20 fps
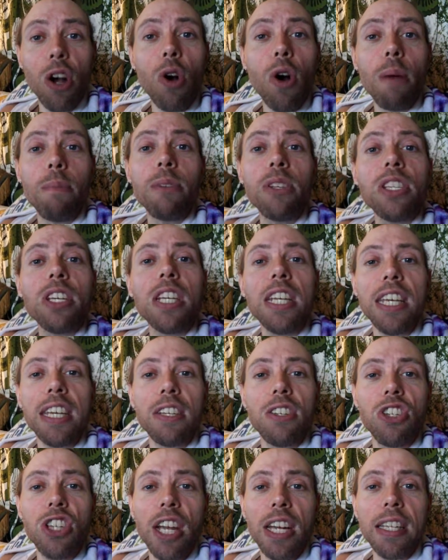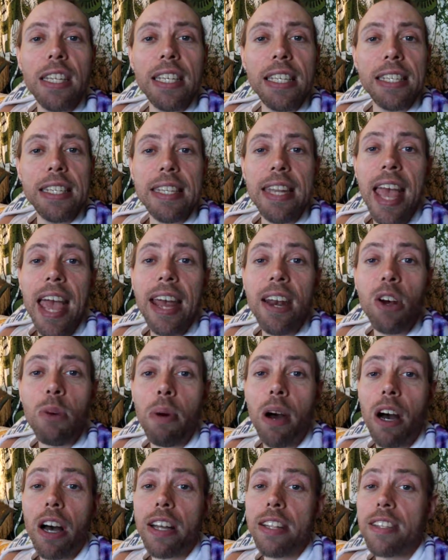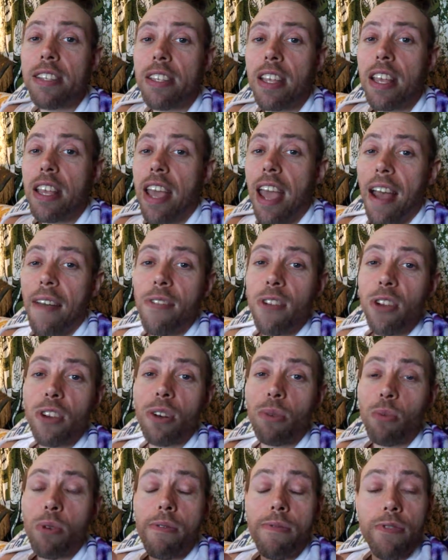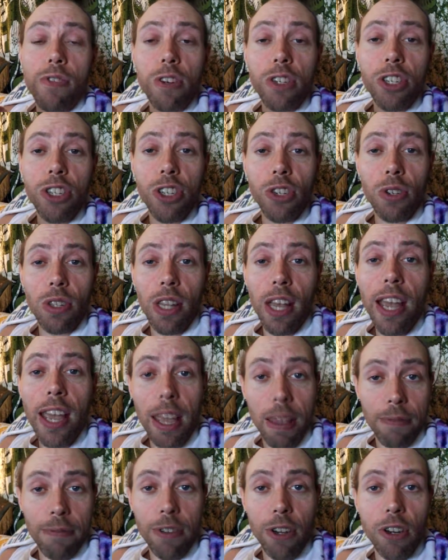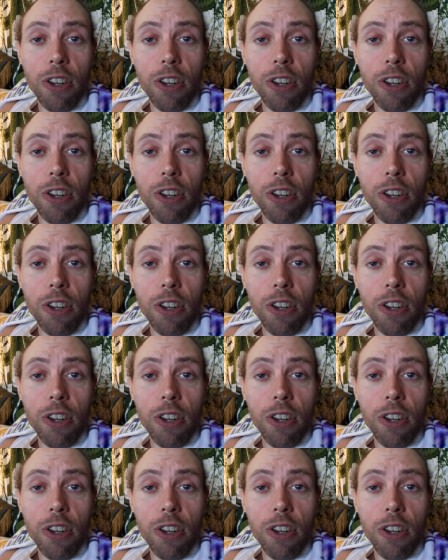Oh, I'm just going to inject these nanobots and they're going to reverse your life.